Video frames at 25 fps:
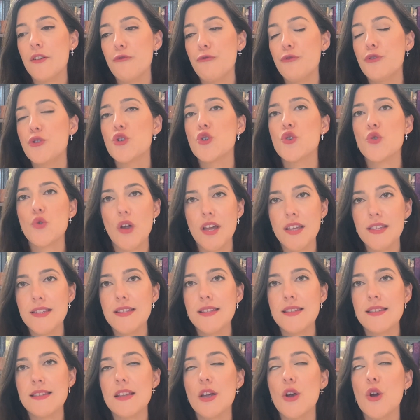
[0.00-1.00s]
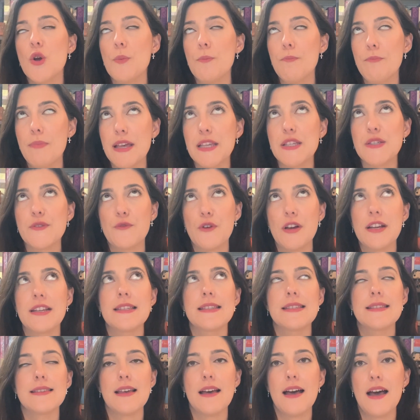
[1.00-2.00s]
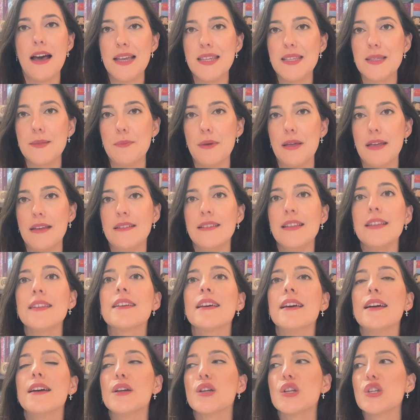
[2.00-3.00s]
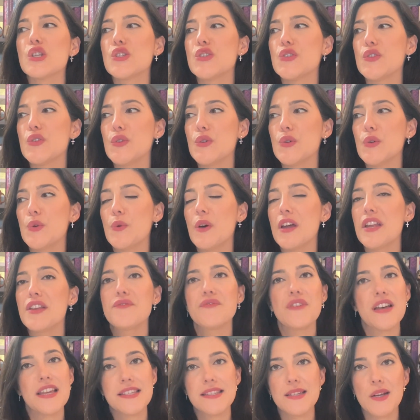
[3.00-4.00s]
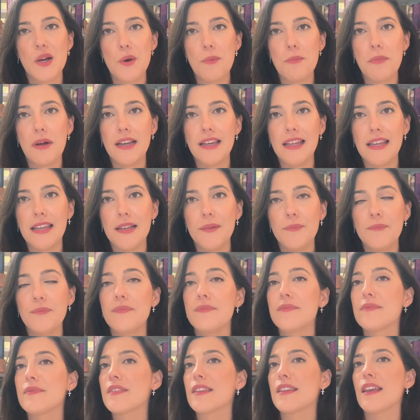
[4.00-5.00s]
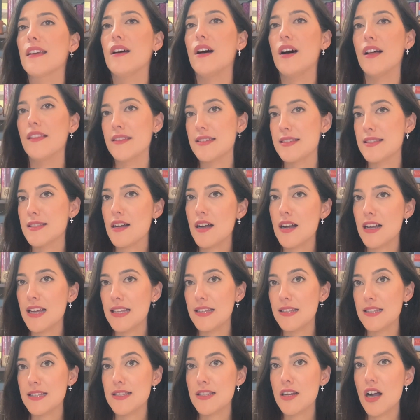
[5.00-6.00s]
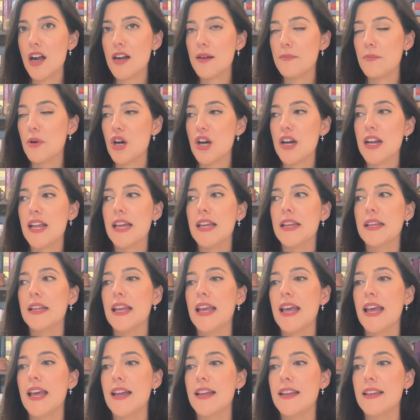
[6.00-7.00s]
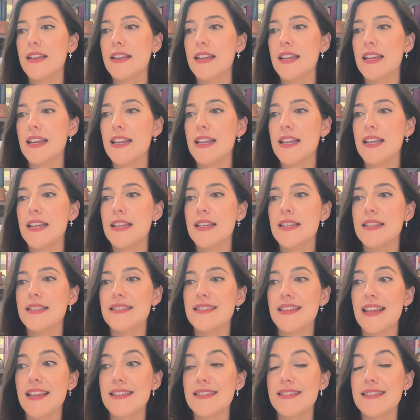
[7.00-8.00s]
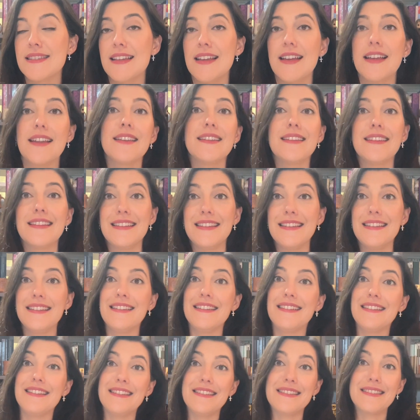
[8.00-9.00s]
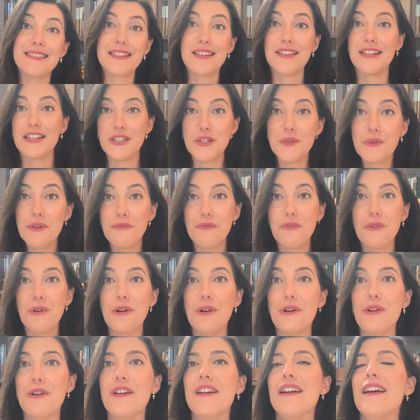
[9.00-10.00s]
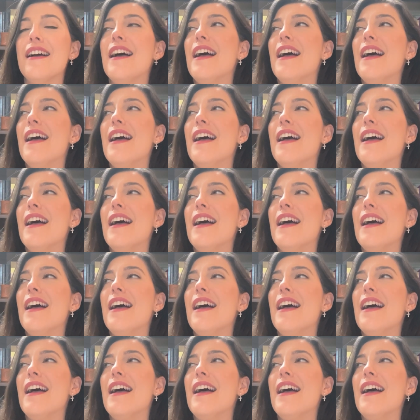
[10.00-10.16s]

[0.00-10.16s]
trusts her best friend's husband to invest her money in the stock market, and he says that he's going to do it for her.